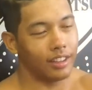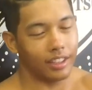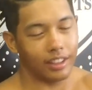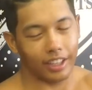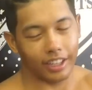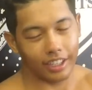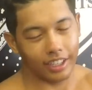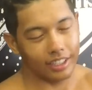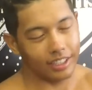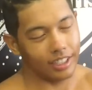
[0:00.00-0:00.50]

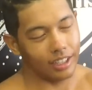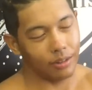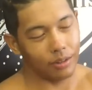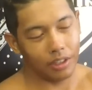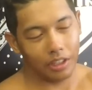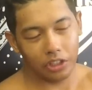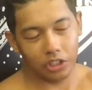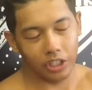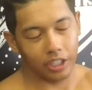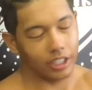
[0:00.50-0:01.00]
like I said, I
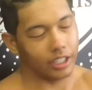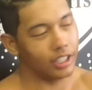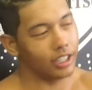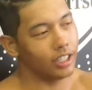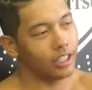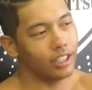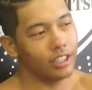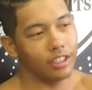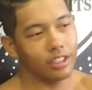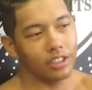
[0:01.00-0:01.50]
want to train
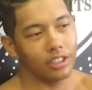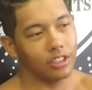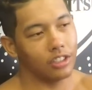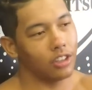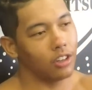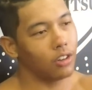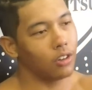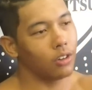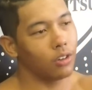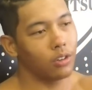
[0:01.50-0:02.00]
kids,
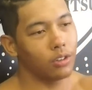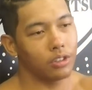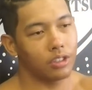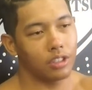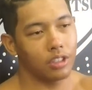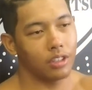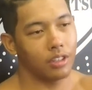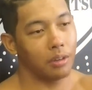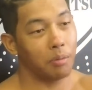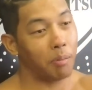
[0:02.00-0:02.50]

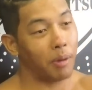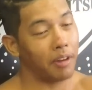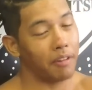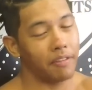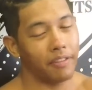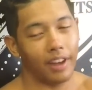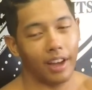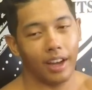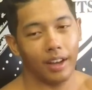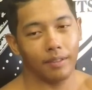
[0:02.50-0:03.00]
adults, my
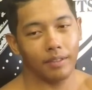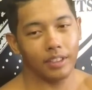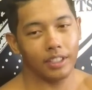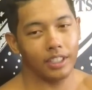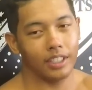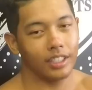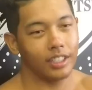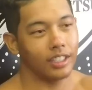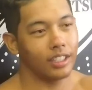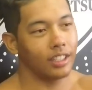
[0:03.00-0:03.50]

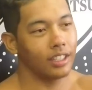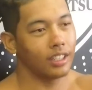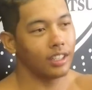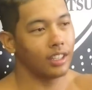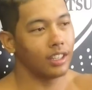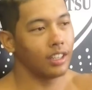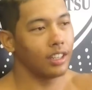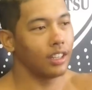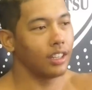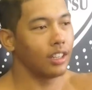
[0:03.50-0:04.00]
family.
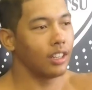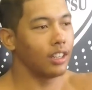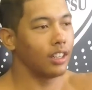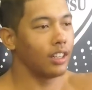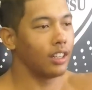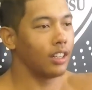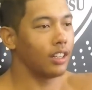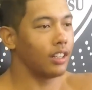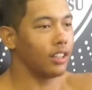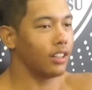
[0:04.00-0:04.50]

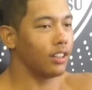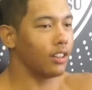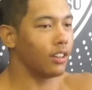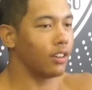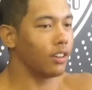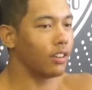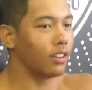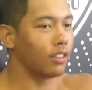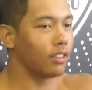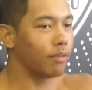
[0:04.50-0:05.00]
You
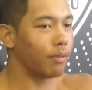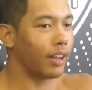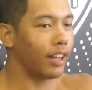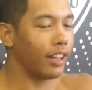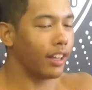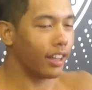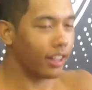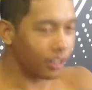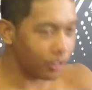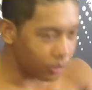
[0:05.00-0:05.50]
know, my
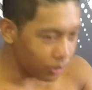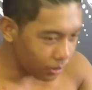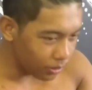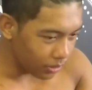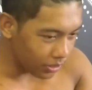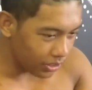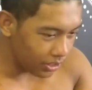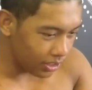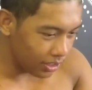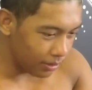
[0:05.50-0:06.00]
end
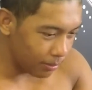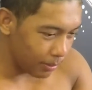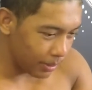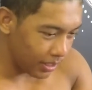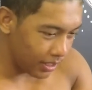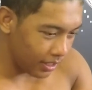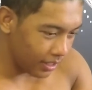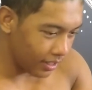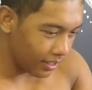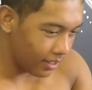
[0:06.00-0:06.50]
goal is to
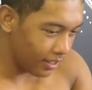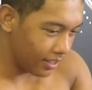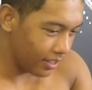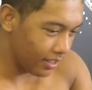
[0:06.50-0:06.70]
be